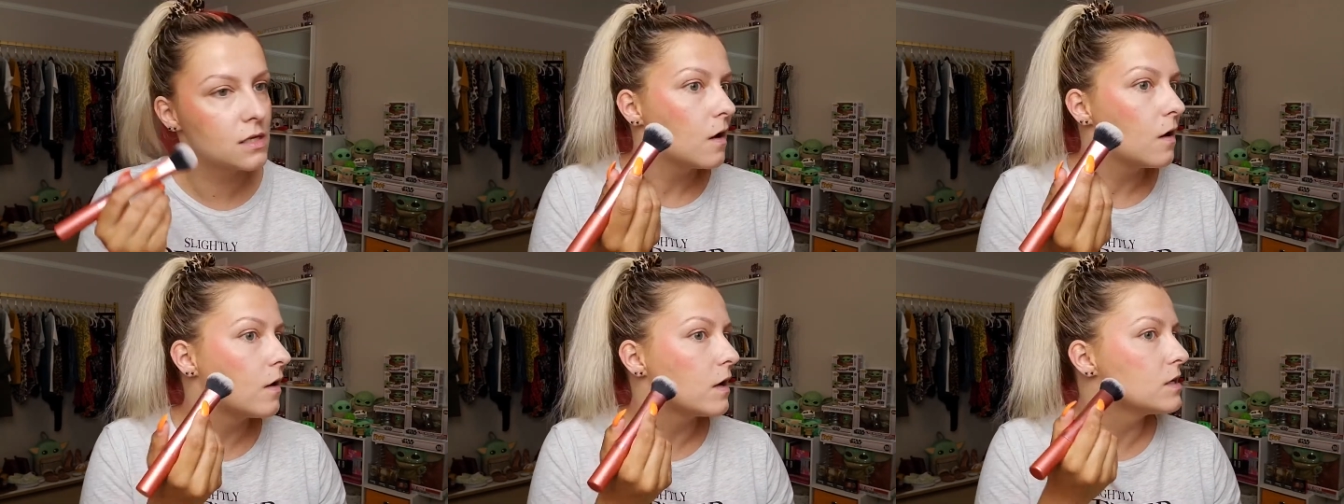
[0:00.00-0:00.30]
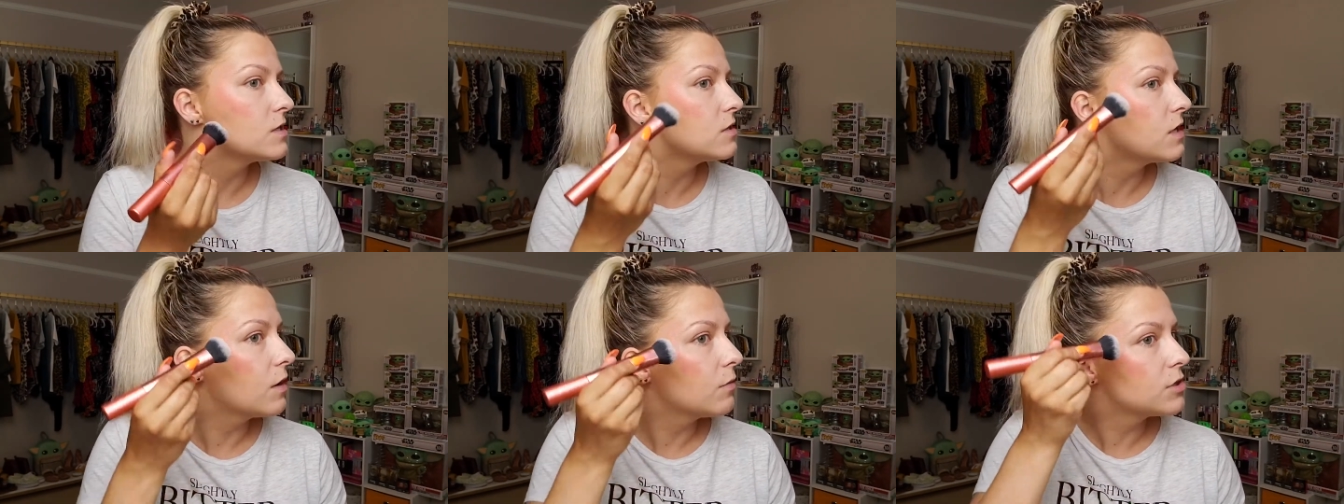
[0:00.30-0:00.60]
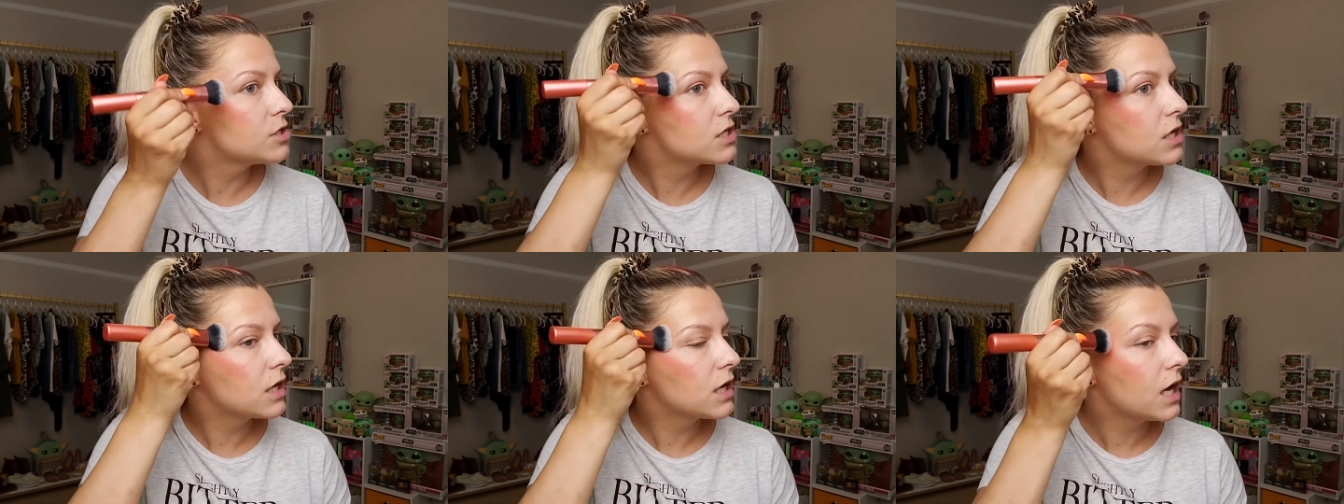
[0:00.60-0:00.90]
All right, so now we're
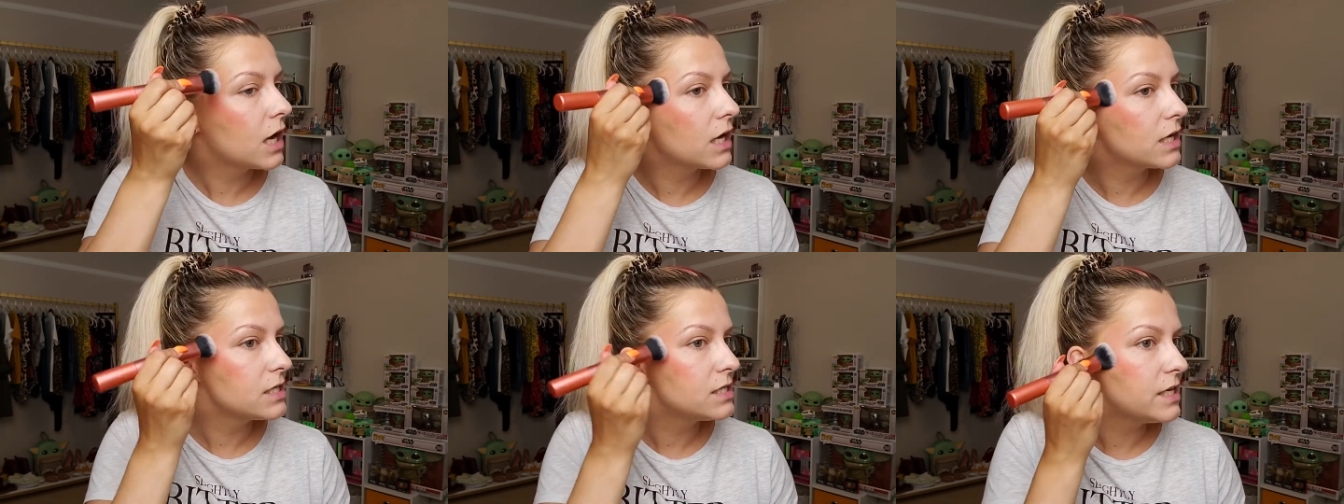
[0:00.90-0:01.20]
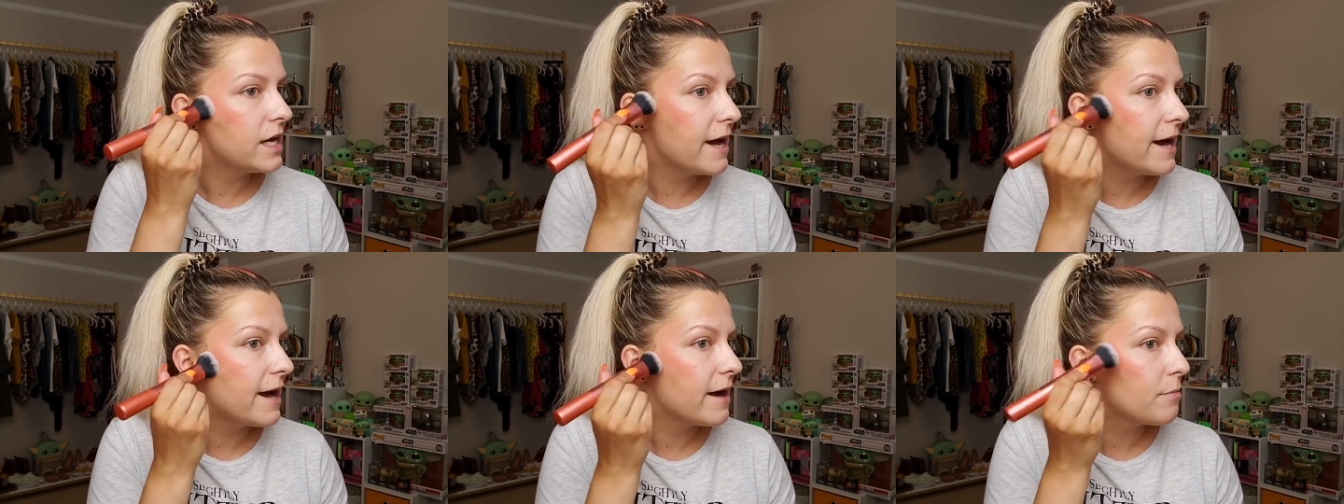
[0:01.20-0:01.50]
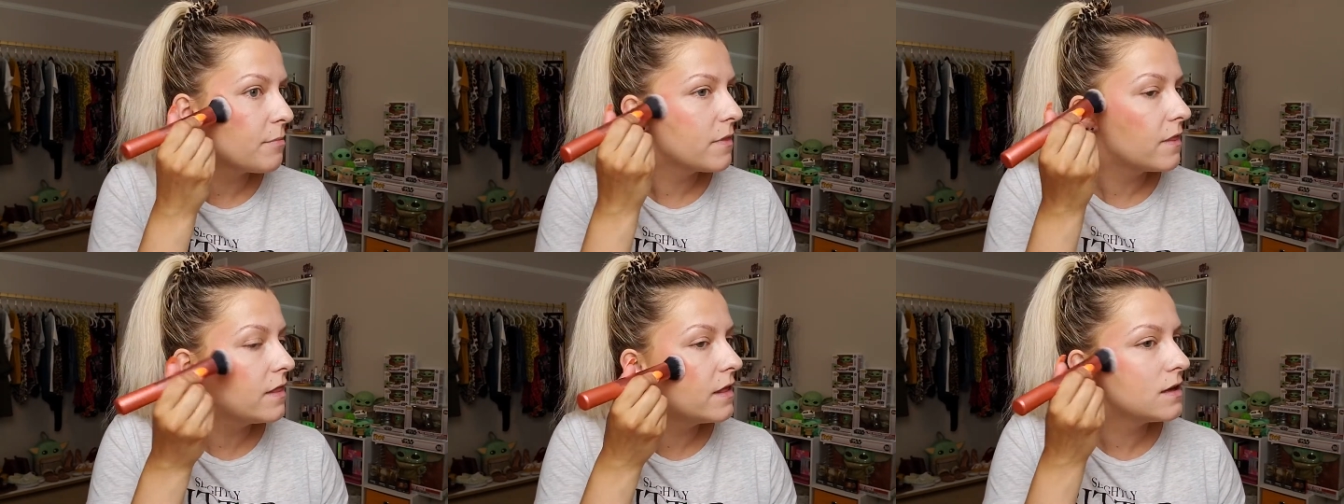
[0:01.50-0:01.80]
just going to kind of tap
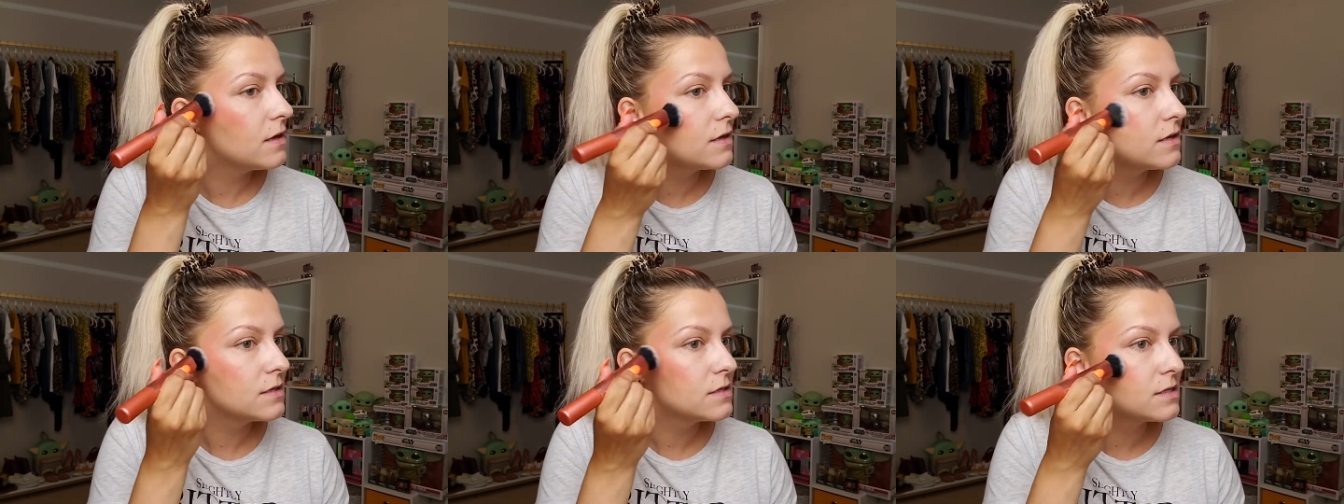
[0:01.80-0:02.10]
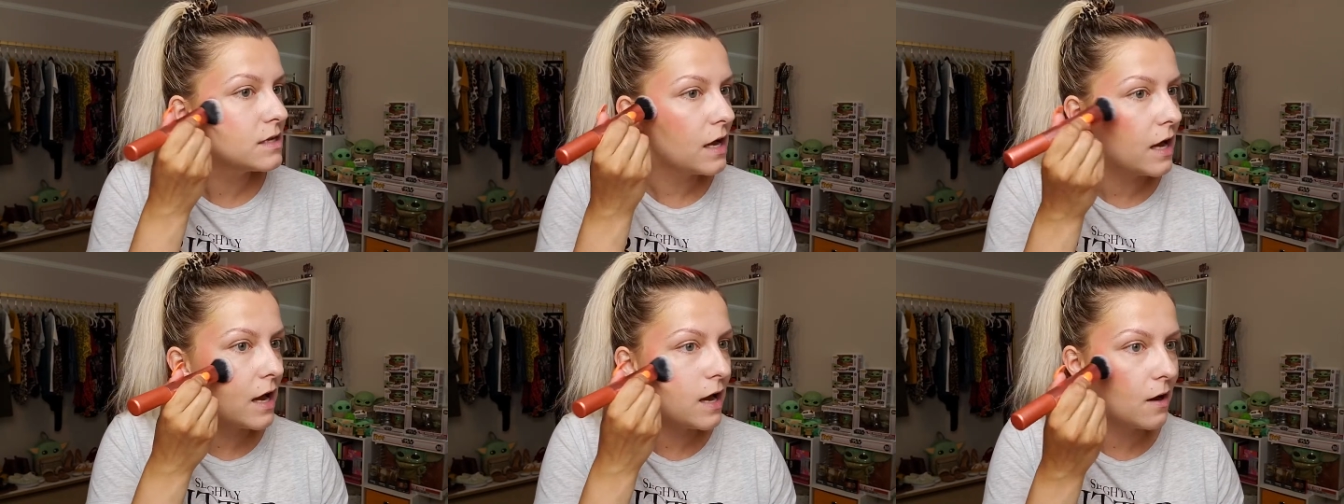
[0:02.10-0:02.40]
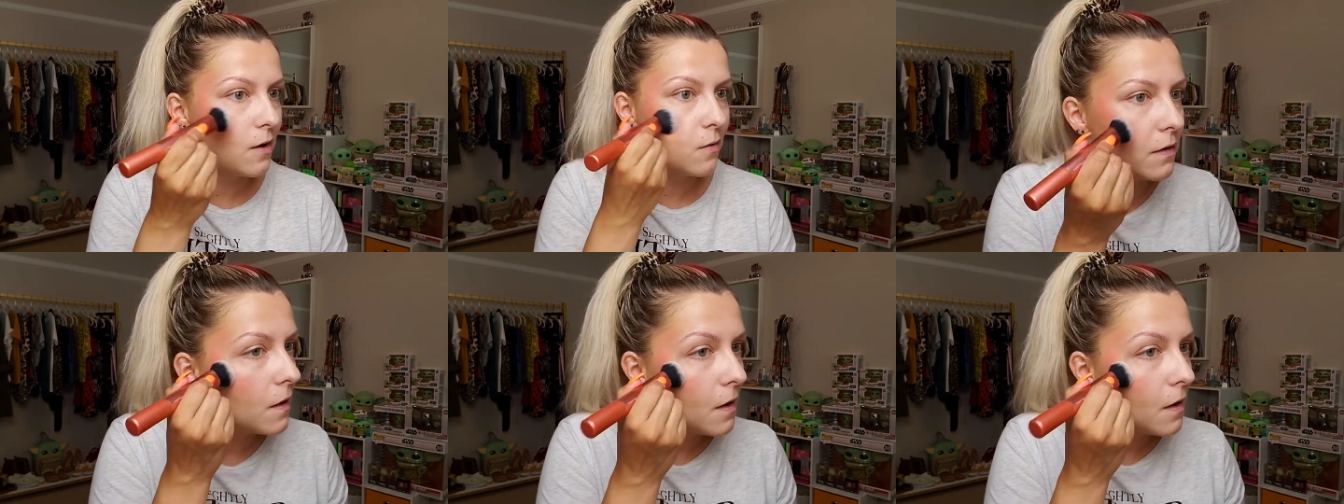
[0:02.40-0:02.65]
this out.